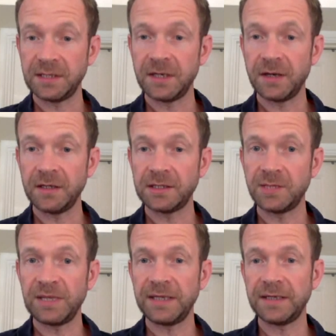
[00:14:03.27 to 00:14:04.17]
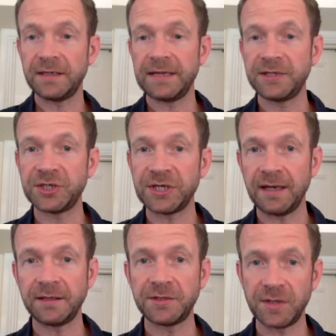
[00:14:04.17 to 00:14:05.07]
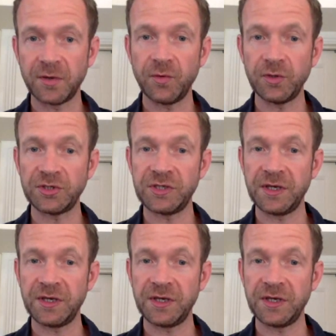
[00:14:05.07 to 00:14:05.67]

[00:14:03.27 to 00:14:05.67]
to encourage the player to then challenge the coach